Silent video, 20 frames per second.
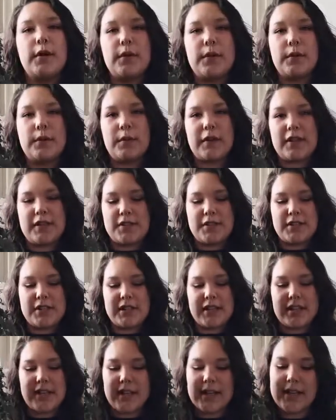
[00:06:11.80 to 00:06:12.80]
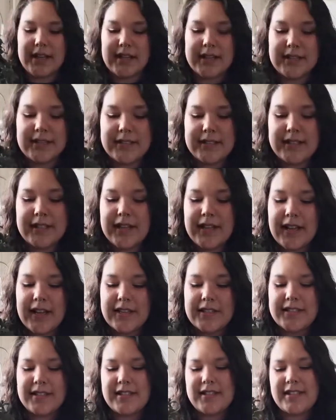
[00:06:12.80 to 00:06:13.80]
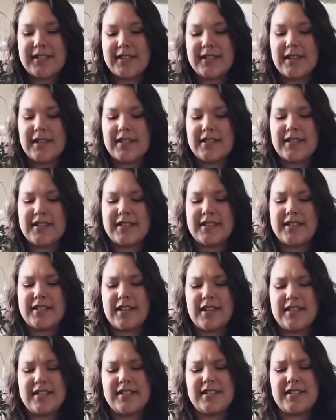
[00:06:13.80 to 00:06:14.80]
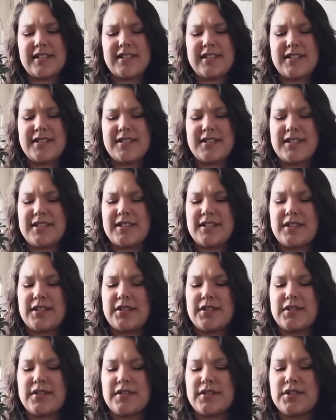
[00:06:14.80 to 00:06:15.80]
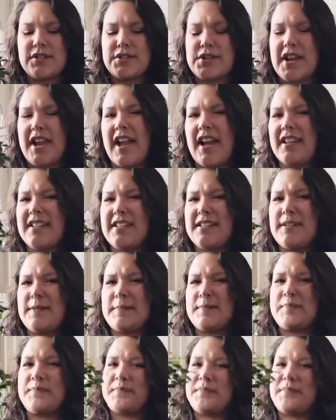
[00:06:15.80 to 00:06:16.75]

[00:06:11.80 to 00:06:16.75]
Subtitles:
which is a Cissus striata.